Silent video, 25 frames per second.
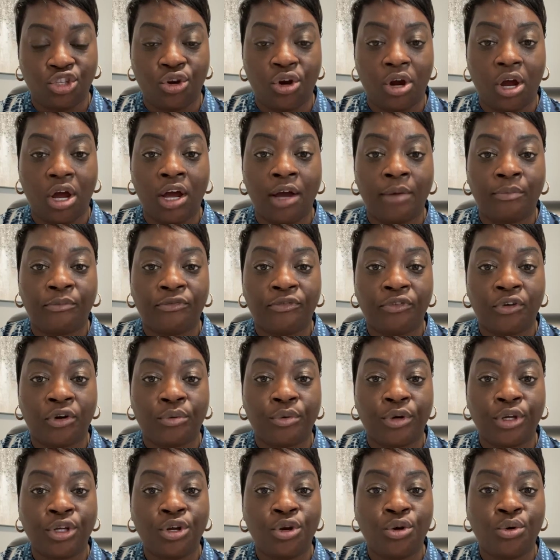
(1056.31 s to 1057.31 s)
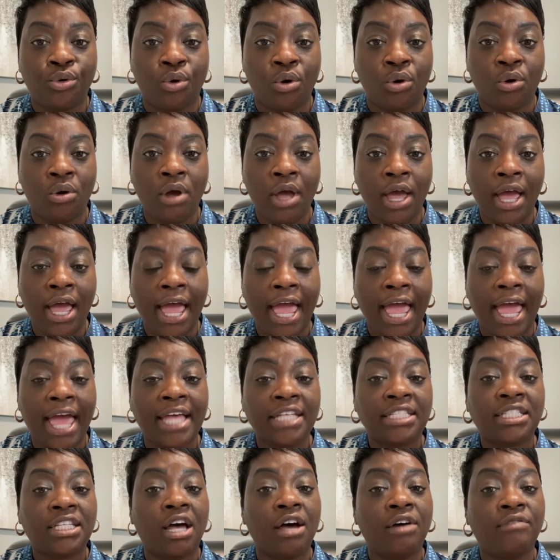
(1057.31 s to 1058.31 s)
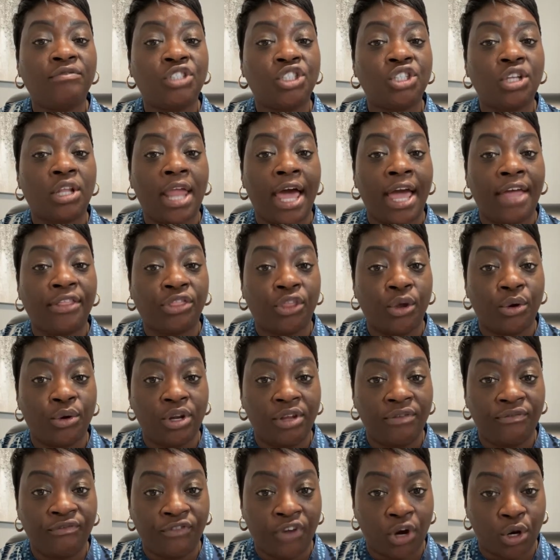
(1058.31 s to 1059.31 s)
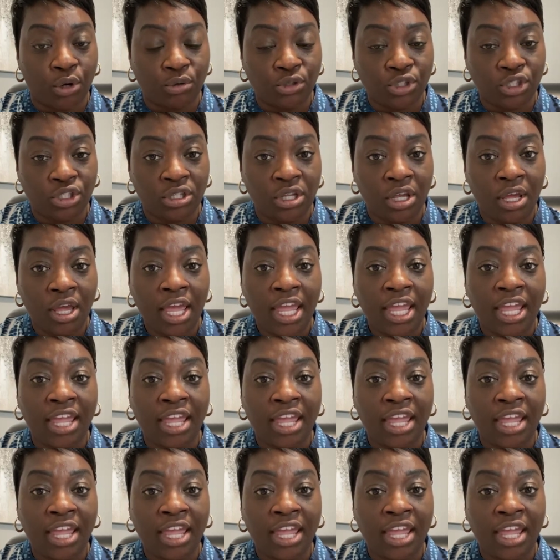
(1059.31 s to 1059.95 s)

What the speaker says: You're up for renewal as of July 31st.